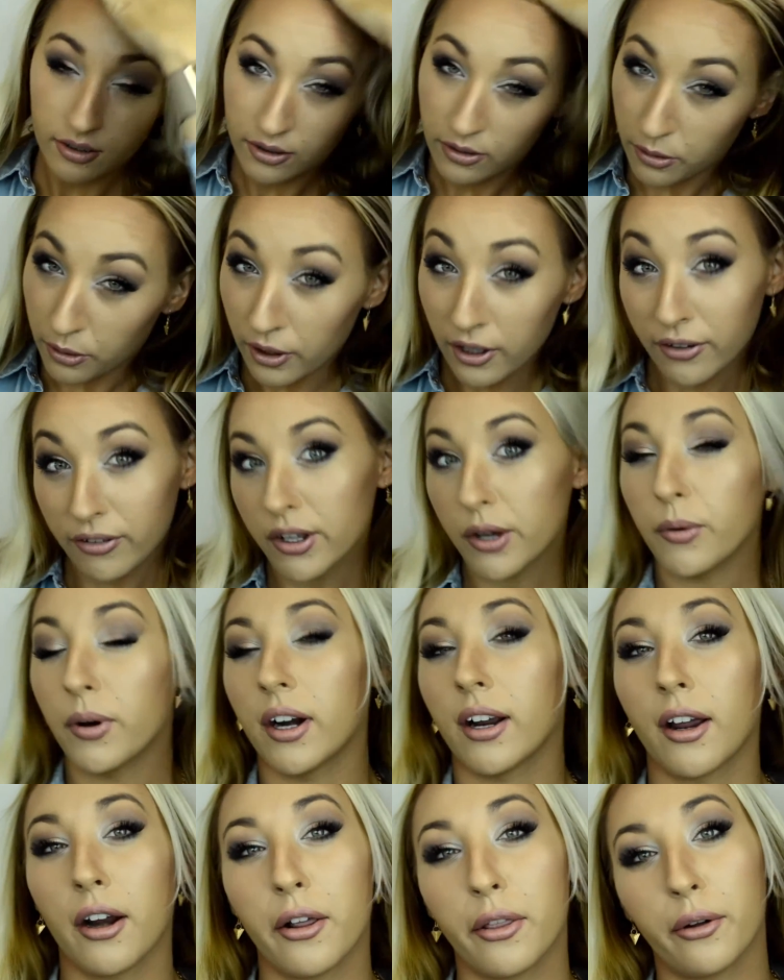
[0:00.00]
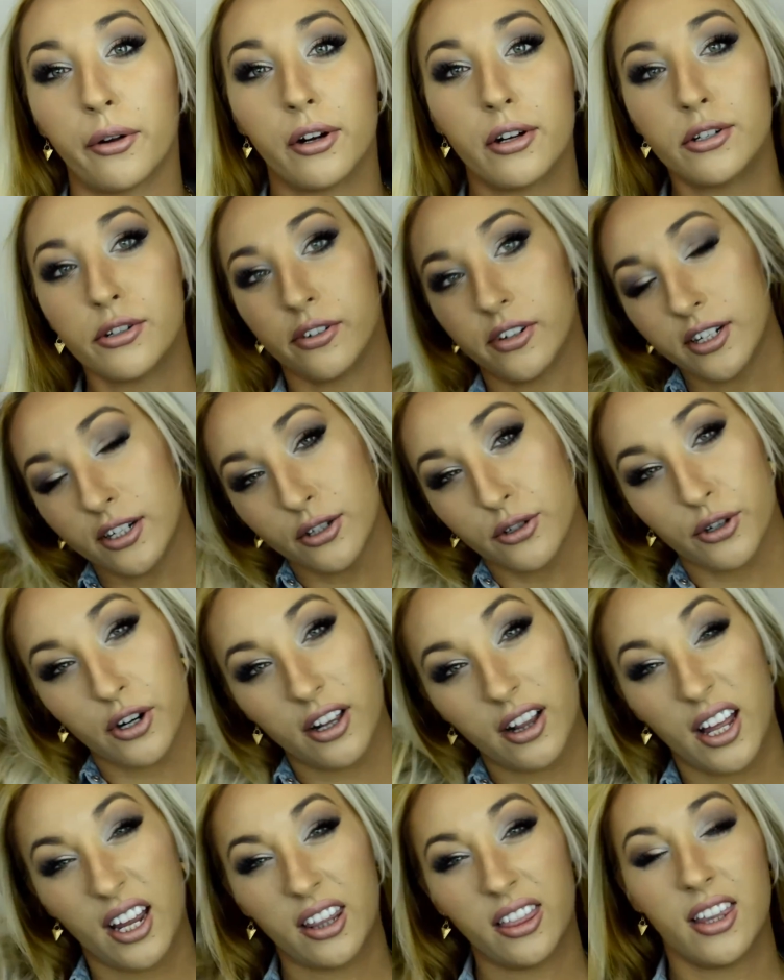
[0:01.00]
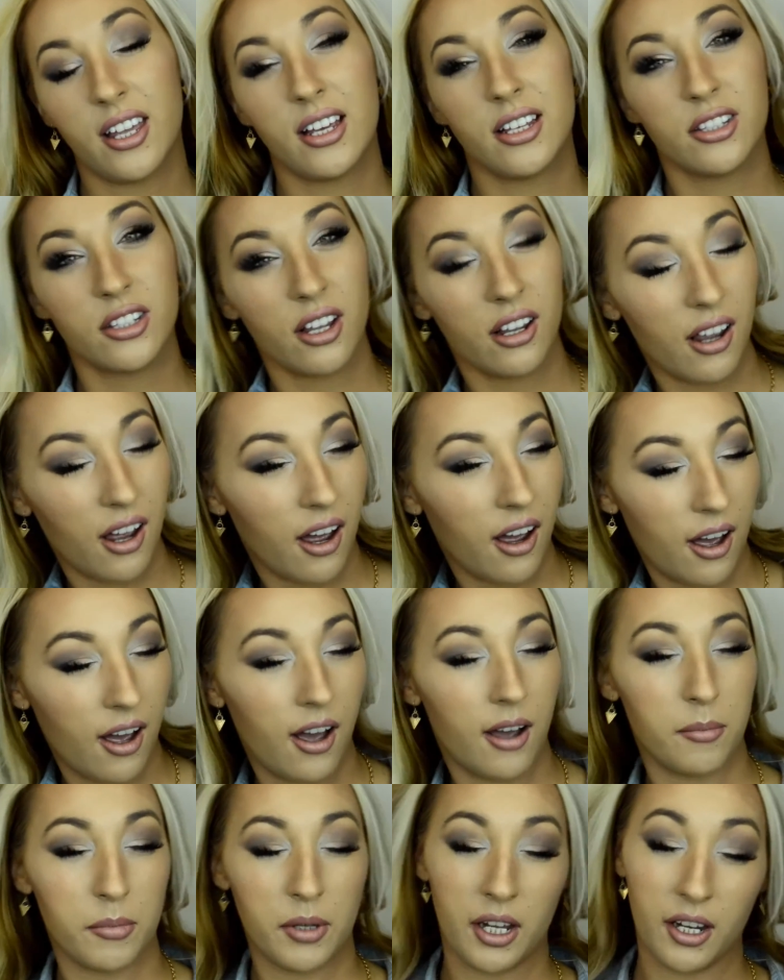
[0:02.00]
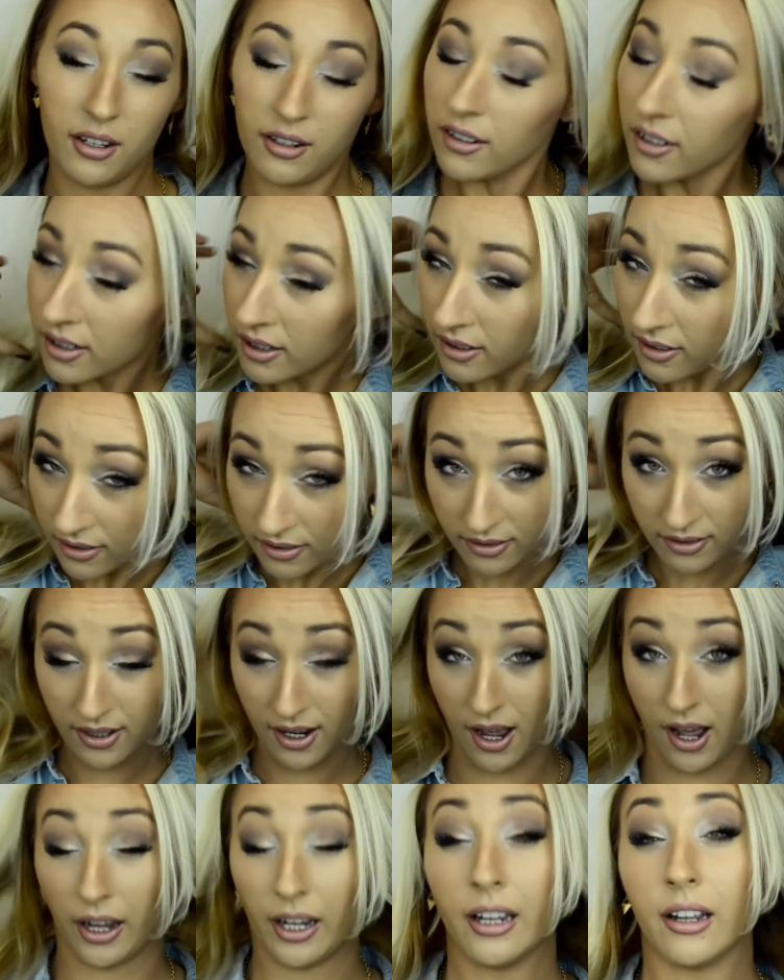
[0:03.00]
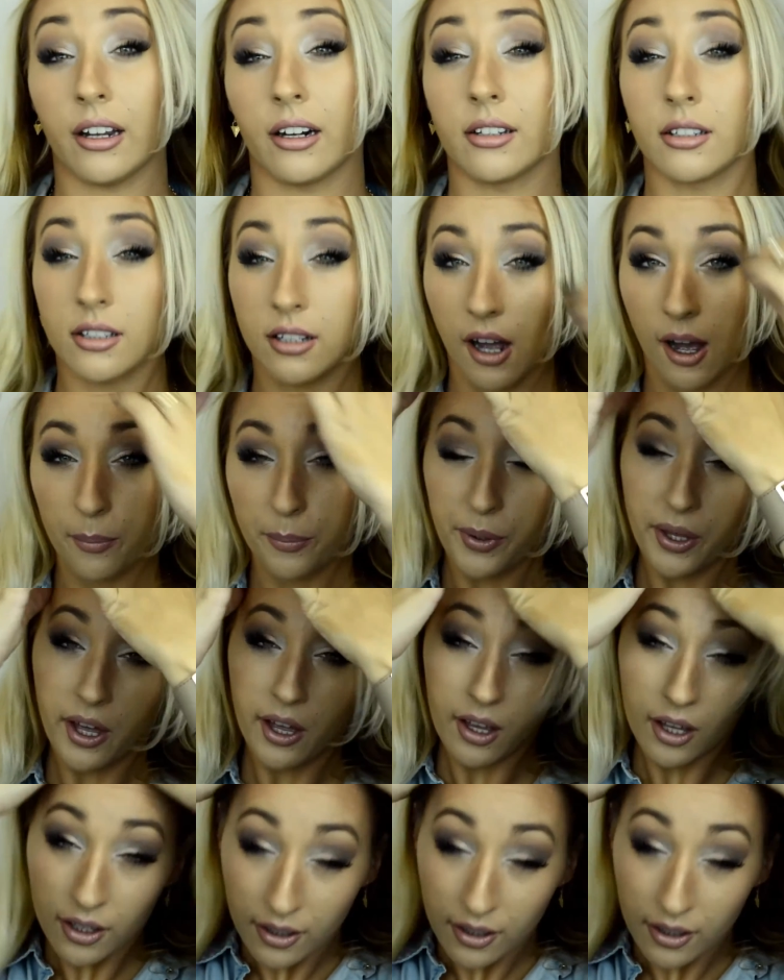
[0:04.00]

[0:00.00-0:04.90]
Or if you want to go to the grocery store like this, I mean, I ain't gonna stop ya.